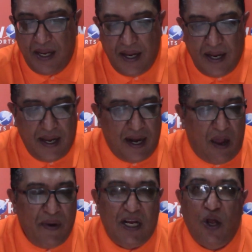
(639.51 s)
And
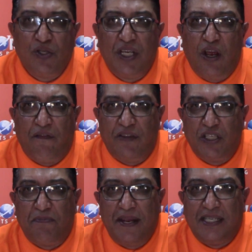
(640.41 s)
are we closing off
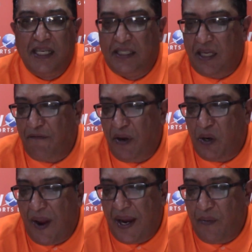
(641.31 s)
this Big 6? If
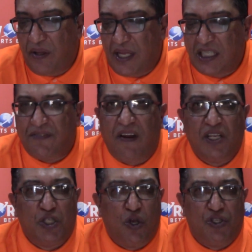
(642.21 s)
we're going, well, thus far
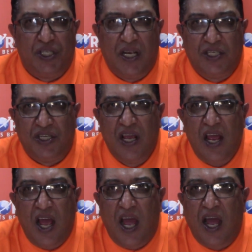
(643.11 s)
it's costing us
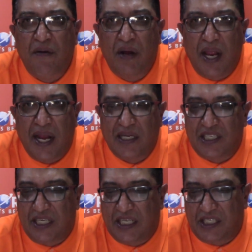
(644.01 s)

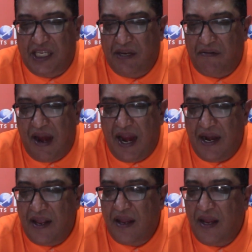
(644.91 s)
160
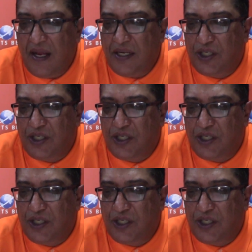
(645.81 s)
Rand.